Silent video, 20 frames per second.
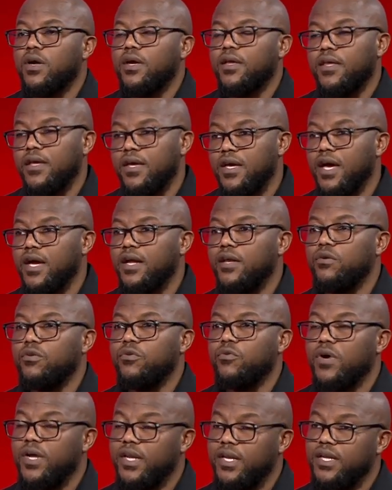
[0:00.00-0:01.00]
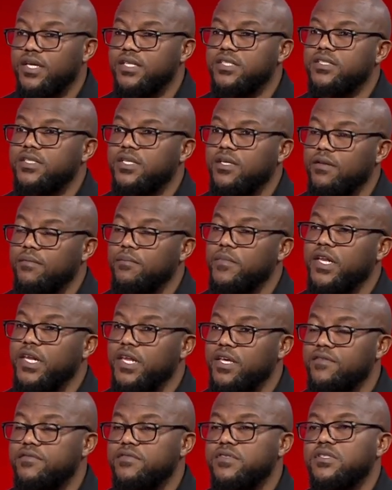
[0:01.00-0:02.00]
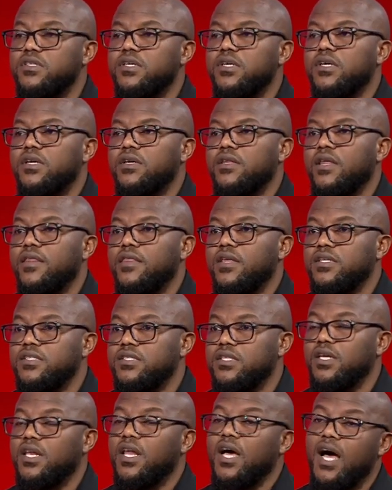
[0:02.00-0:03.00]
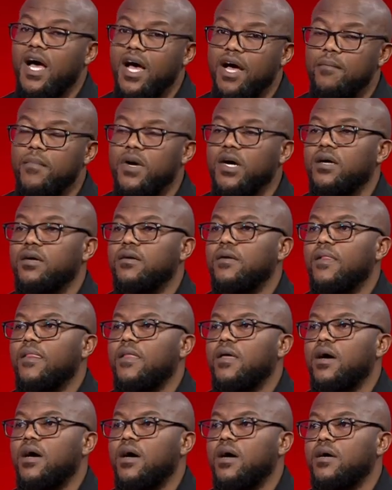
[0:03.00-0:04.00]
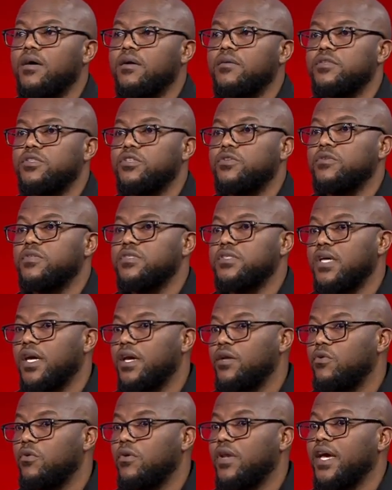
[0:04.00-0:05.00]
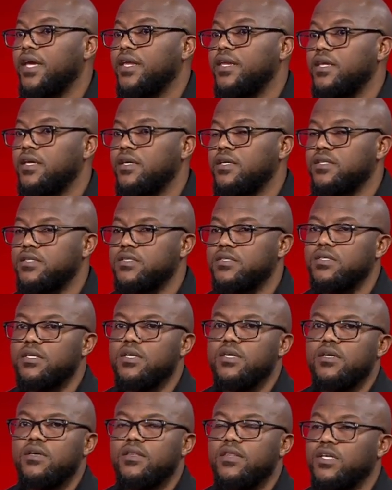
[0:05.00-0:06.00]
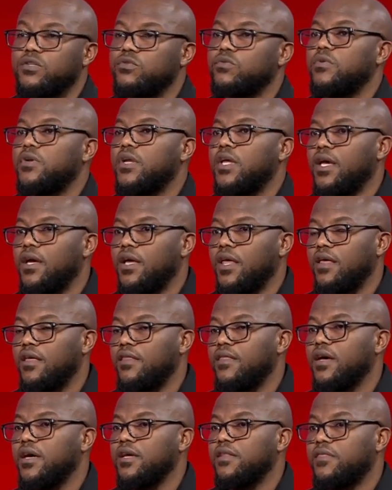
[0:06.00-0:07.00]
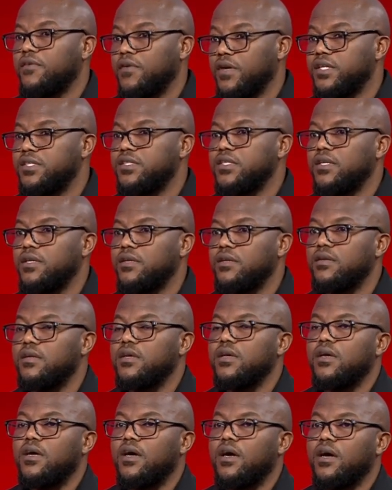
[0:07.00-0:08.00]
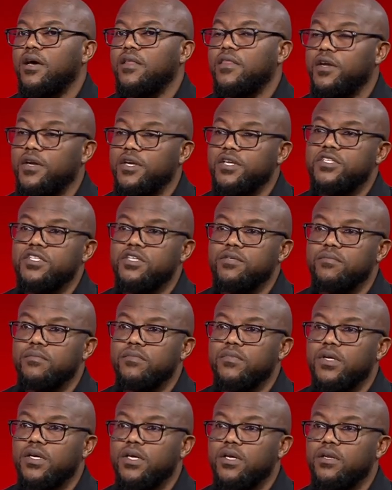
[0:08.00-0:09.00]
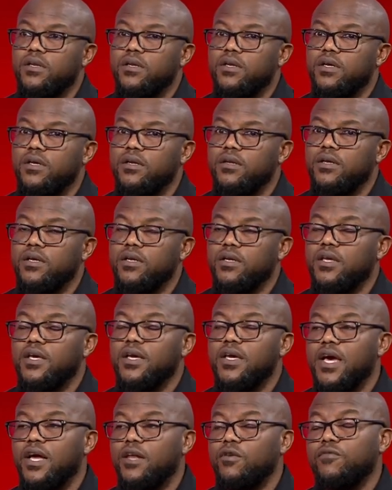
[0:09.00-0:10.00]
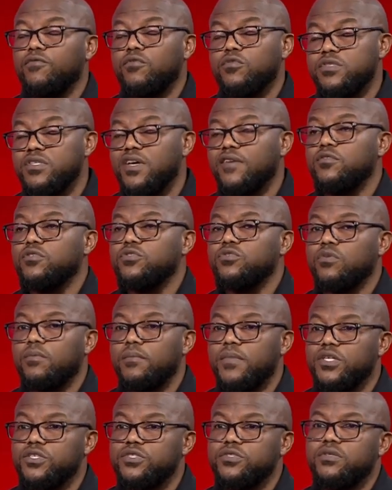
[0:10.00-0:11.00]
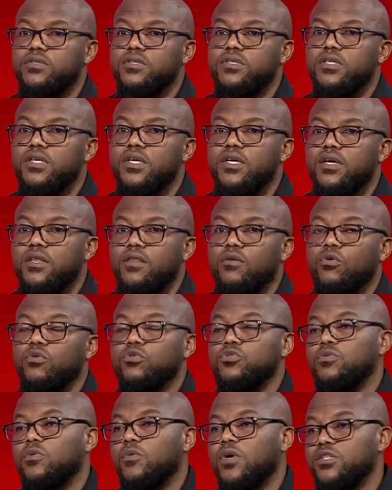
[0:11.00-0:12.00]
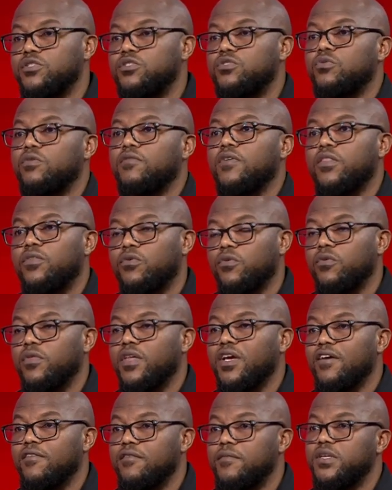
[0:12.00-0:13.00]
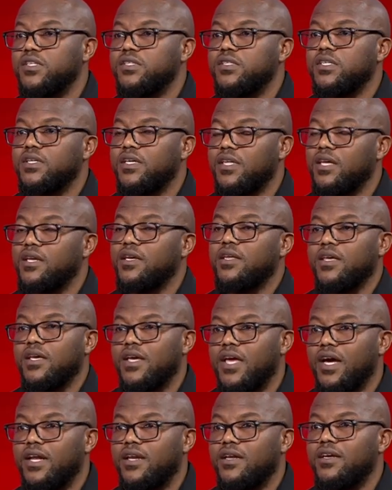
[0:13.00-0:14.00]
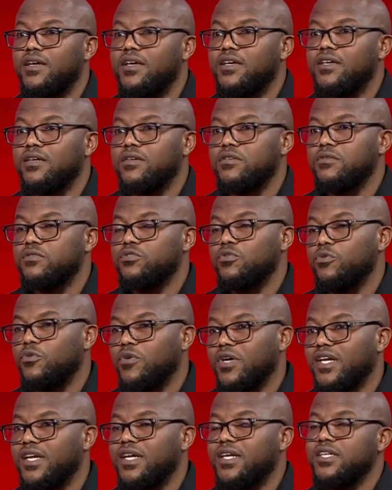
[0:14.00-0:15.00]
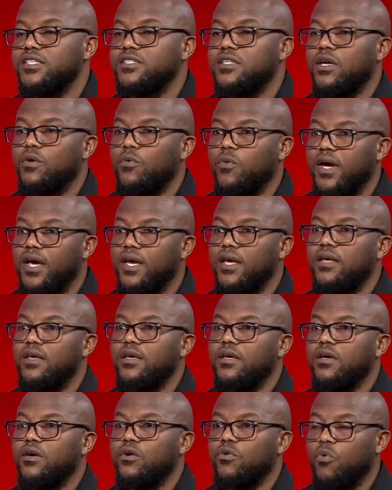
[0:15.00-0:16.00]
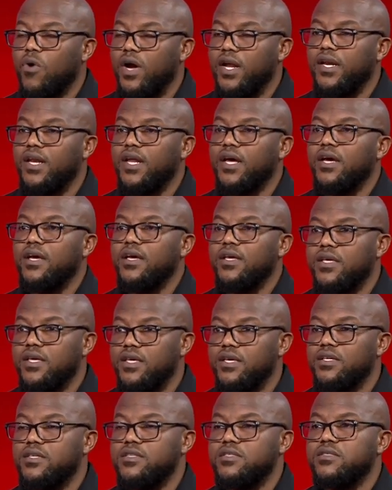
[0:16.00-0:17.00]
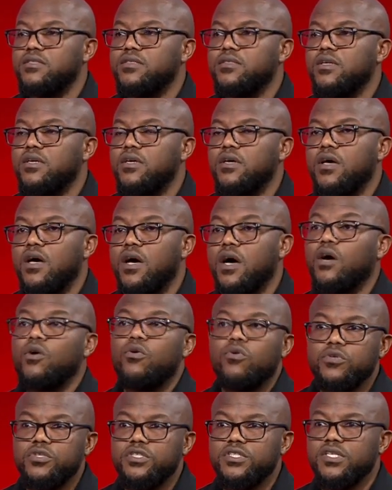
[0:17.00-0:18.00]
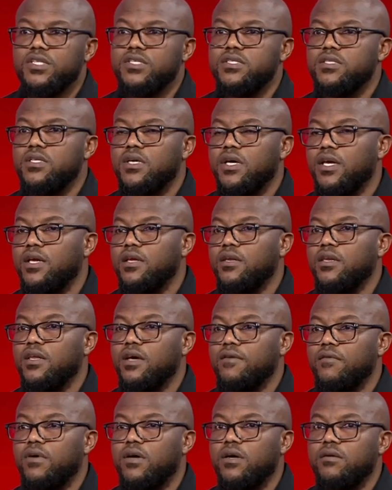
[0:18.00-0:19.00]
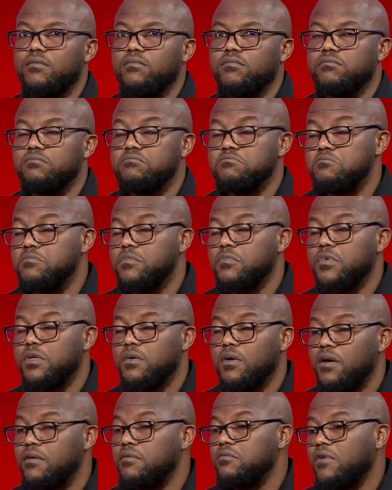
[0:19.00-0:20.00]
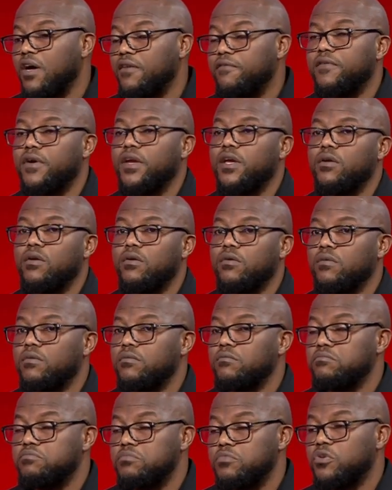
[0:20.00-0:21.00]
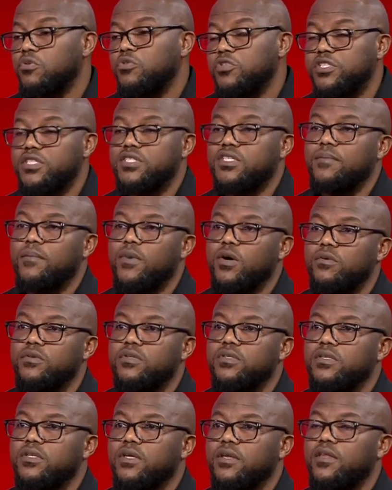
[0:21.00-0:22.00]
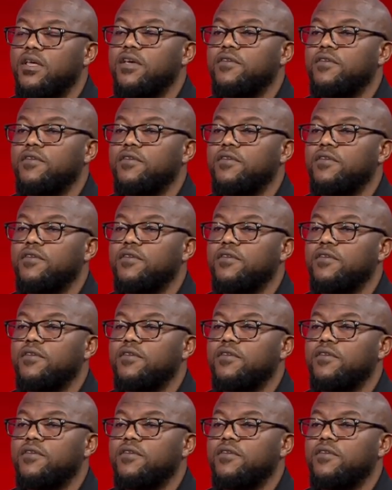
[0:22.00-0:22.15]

Kigali or Rwanda still believes that they still harbor genocidal ideas that could either threaten the regime in Kigali. Of course, they have also mentioned they will also want to overthrow the government in Kigali. So you can understand why Rwanda is cautious and afraid or cautious about the